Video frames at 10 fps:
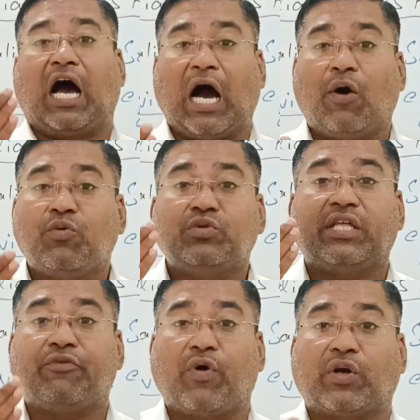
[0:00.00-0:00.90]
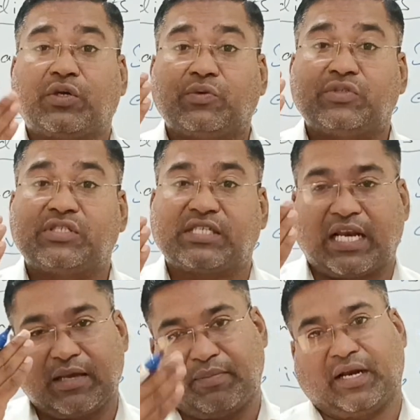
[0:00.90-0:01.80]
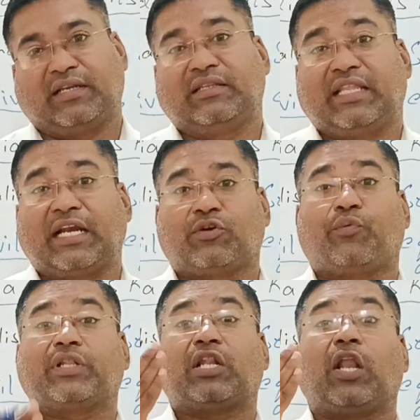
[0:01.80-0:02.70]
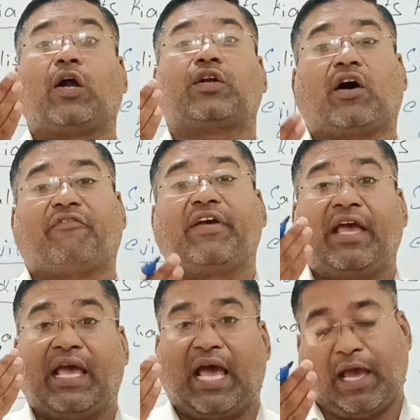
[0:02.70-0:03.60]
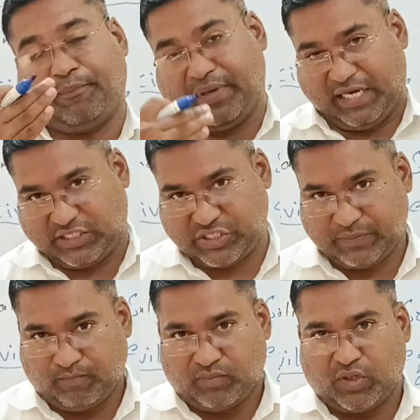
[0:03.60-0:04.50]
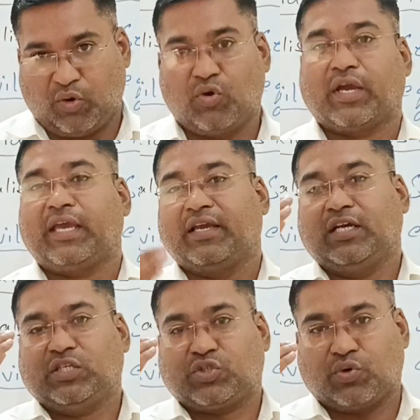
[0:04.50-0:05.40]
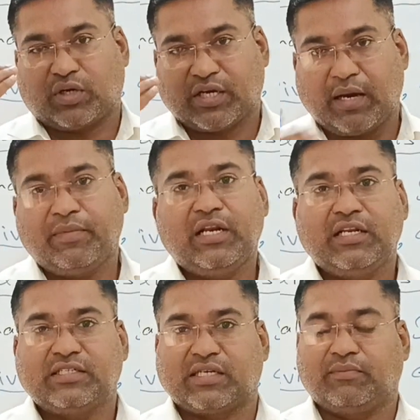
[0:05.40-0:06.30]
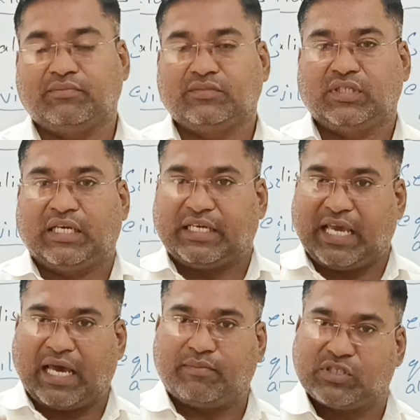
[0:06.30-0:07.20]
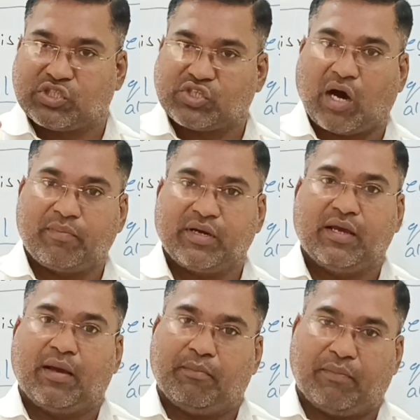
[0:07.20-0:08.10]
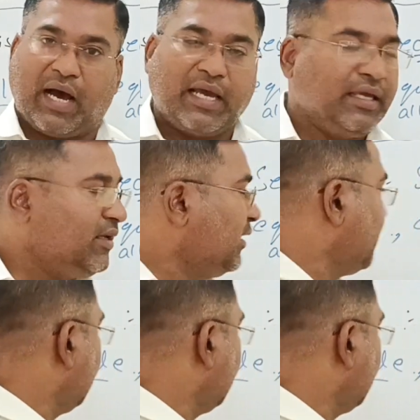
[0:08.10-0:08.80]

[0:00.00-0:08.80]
how they want to celebrate, that too with lot of happiness. Okay, so communalism can be stopped by